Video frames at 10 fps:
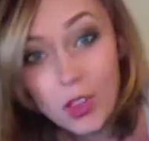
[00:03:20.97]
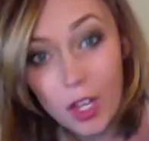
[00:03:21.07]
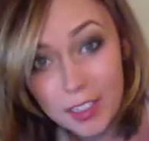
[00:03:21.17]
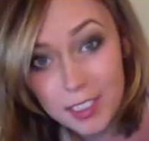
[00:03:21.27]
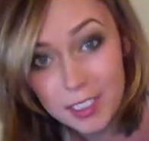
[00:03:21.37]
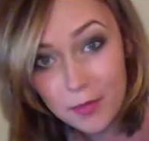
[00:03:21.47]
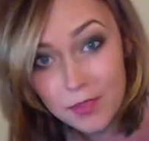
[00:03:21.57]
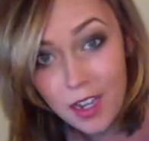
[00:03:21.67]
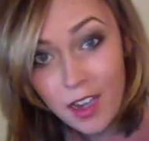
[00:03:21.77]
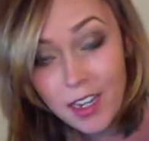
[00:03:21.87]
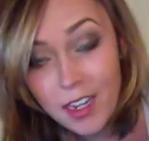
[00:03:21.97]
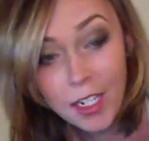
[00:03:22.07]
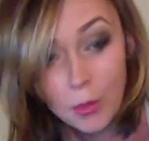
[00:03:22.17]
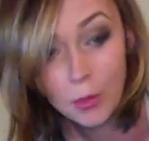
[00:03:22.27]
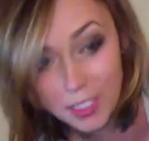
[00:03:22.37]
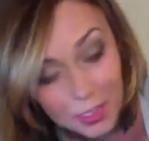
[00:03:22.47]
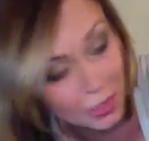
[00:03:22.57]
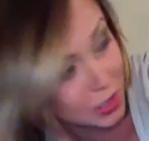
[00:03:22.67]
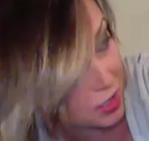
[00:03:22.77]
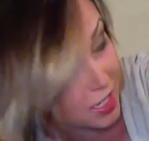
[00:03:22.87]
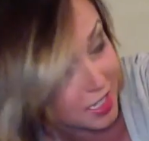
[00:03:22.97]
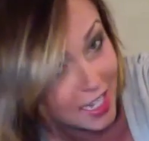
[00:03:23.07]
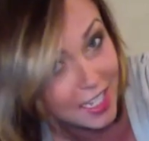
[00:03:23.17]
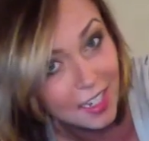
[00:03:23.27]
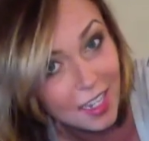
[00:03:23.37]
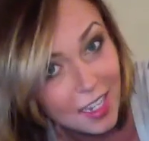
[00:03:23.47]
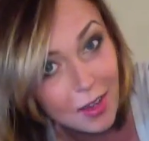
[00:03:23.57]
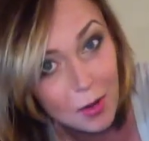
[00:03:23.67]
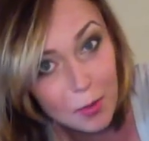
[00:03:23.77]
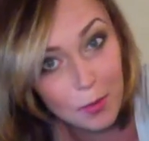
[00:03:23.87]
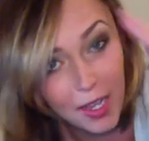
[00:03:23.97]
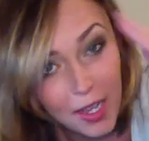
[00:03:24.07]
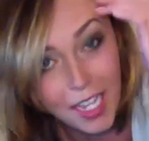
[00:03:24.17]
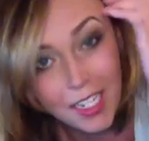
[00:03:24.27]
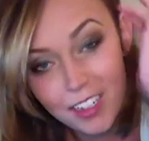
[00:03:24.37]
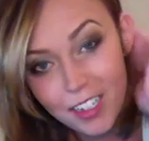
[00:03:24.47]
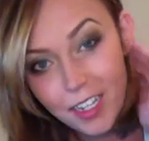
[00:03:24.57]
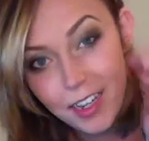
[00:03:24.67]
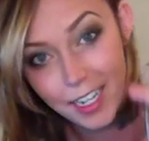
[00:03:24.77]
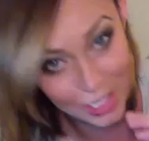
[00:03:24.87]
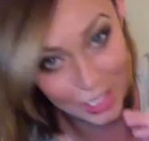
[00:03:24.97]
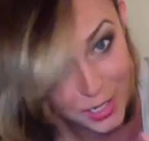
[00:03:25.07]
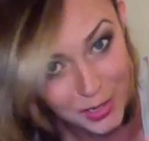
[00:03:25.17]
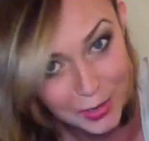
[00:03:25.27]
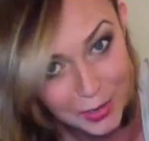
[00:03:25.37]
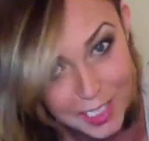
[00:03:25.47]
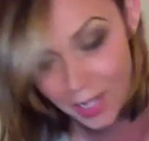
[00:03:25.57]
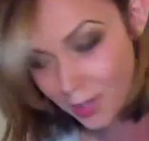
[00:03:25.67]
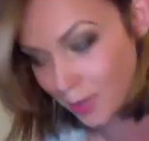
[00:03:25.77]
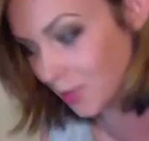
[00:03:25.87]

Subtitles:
of stuff done. I know it doesn't look like it, but I do. So,